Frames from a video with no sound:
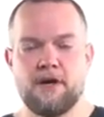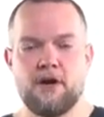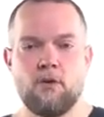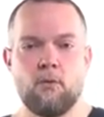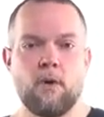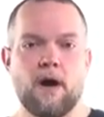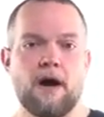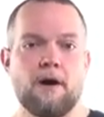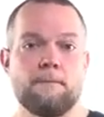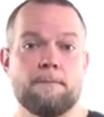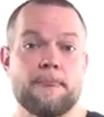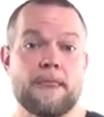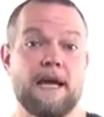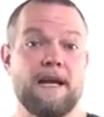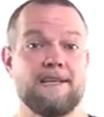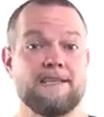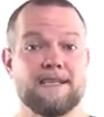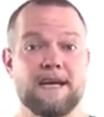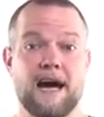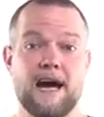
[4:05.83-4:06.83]
Well, an
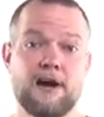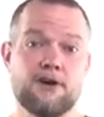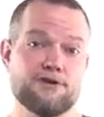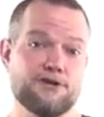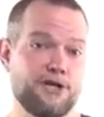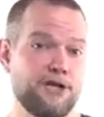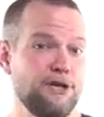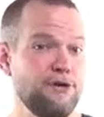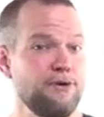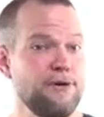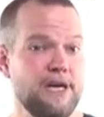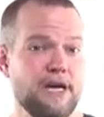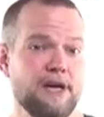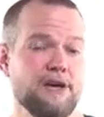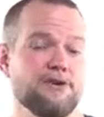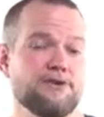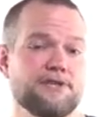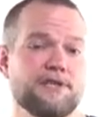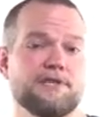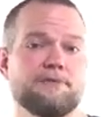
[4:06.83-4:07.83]
entire 2
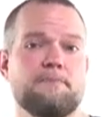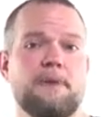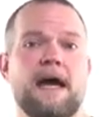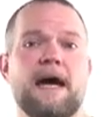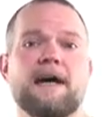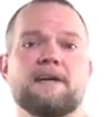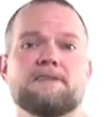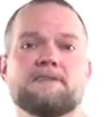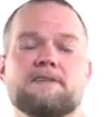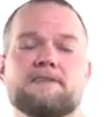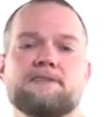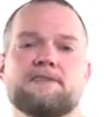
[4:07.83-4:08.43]
years has passed